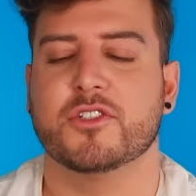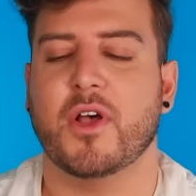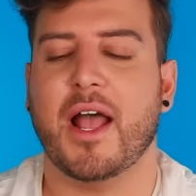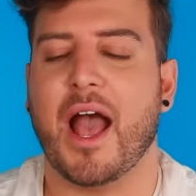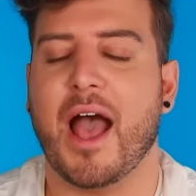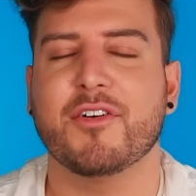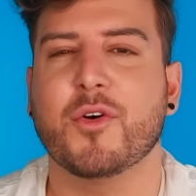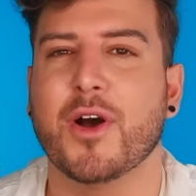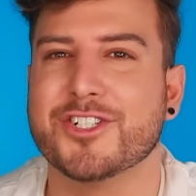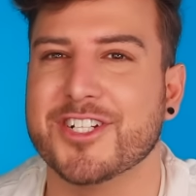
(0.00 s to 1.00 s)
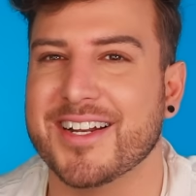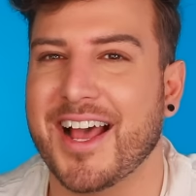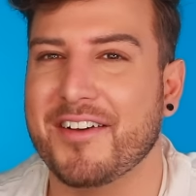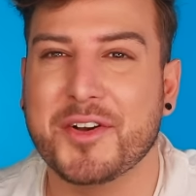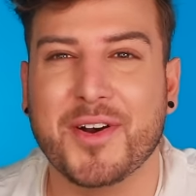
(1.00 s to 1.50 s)
So I have a question.
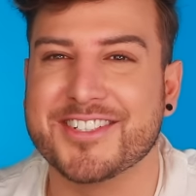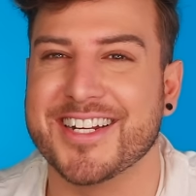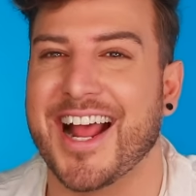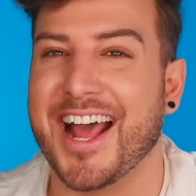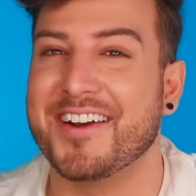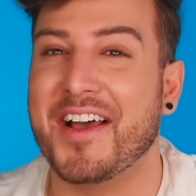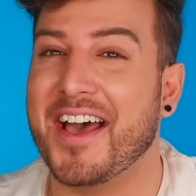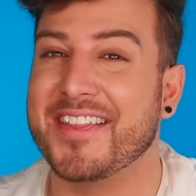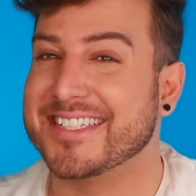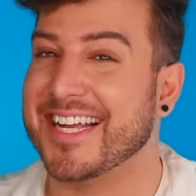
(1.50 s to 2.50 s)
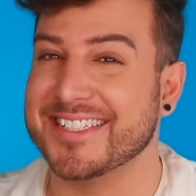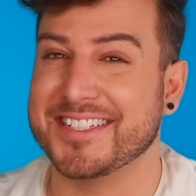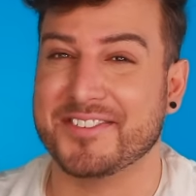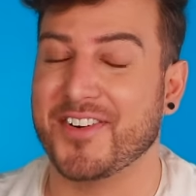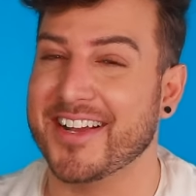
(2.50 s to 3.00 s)
I don't know how this kind of
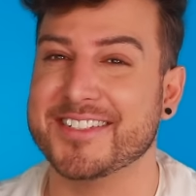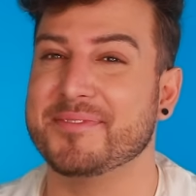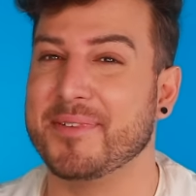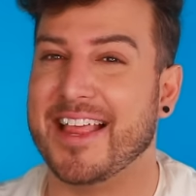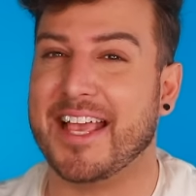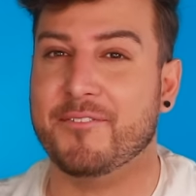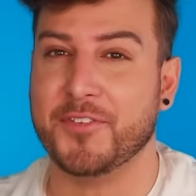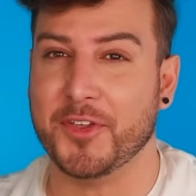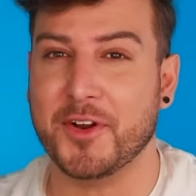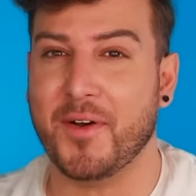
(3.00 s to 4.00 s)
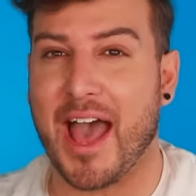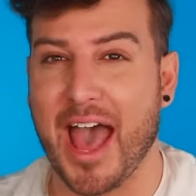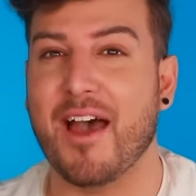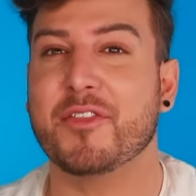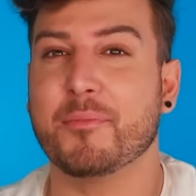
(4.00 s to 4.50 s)
stuff runs, but like if you don't
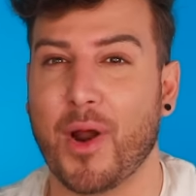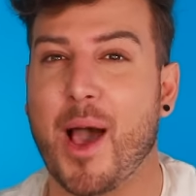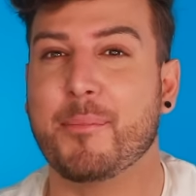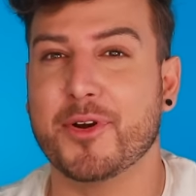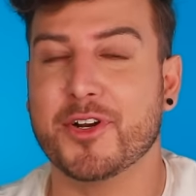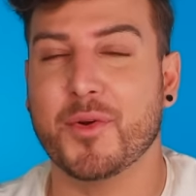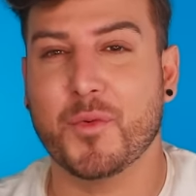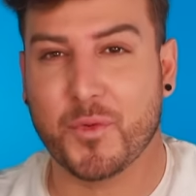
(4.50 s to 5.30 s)
have the proper